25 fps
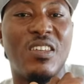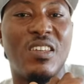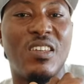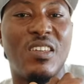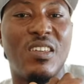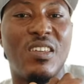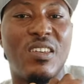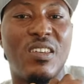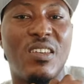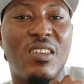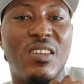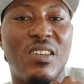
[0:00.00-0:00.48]

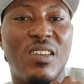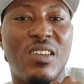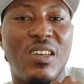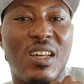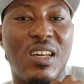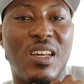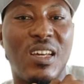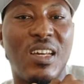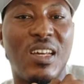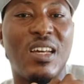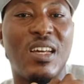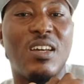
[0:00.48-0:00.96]

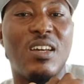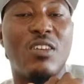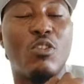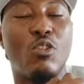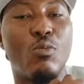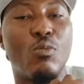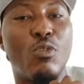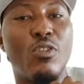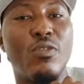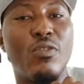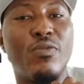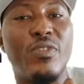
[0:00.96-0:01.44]
Remove
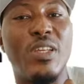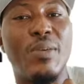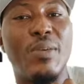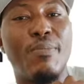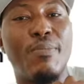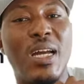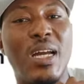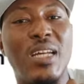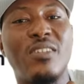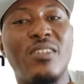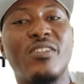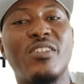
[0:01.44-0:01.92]
the
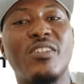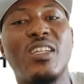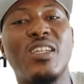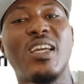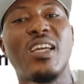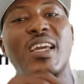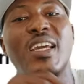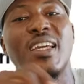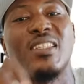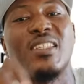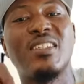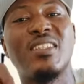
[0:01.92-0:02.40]
battery heads
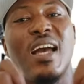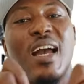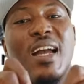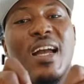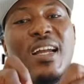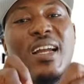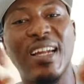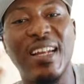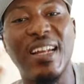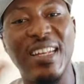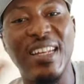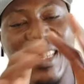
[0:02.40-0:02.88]
and
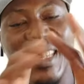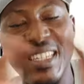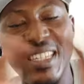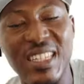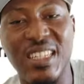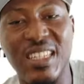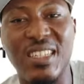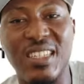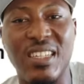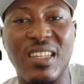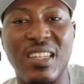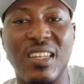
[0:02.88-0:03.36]
clean it.
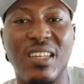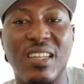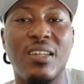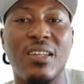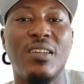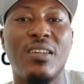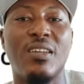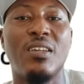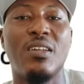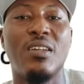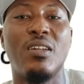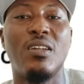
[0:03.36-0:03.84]

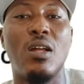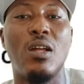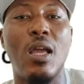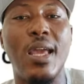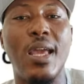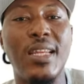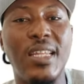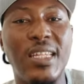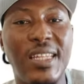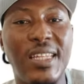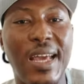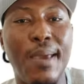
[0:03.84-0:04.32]

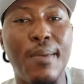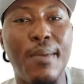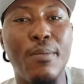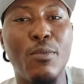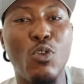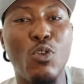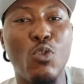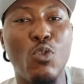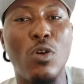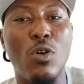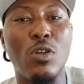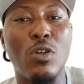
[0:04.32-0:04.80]
Anytime you want
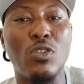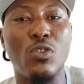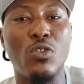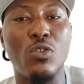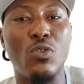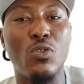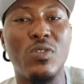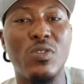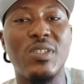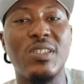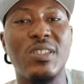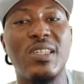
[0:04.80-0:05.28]
to use it
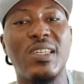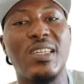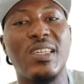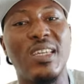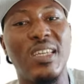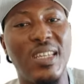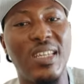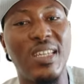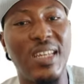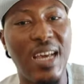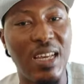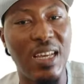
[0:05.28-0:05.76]
again, that is
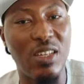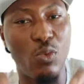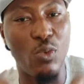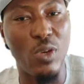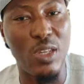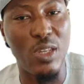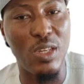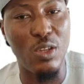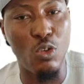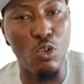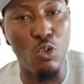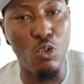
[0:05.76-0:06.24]
when
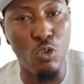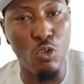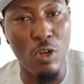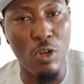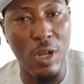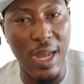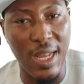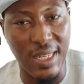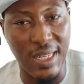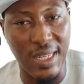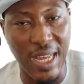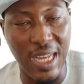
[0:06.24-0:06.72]
you
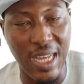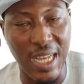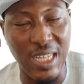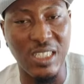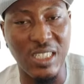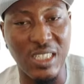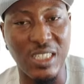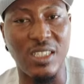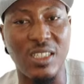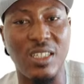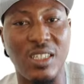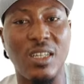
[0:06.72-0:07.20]
attach it.
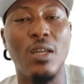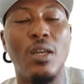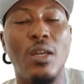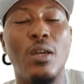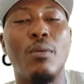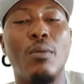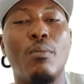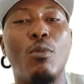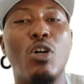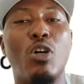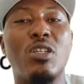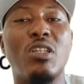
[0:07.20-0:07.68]
But
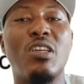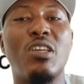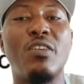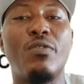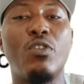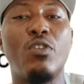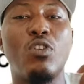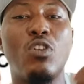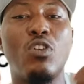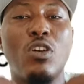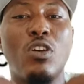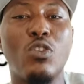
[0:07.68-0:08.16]
if you don't
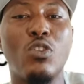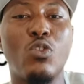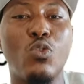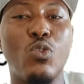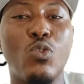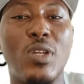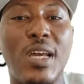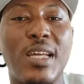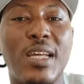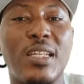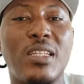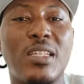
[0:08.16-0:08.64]
do that,
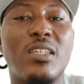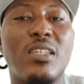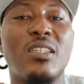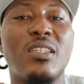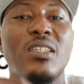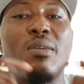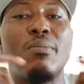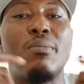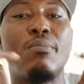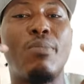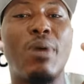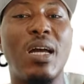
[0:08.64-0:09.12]
the
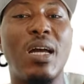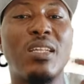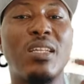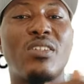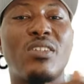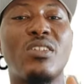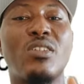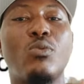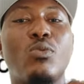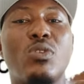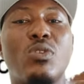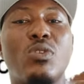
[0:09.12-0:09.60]
battery will
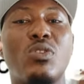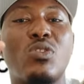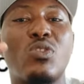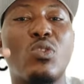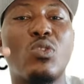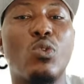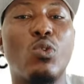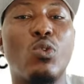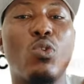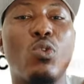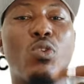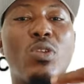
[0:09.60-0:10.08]
slowly
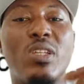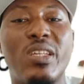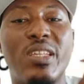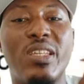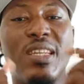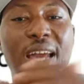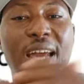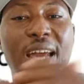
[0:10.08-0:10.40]
die.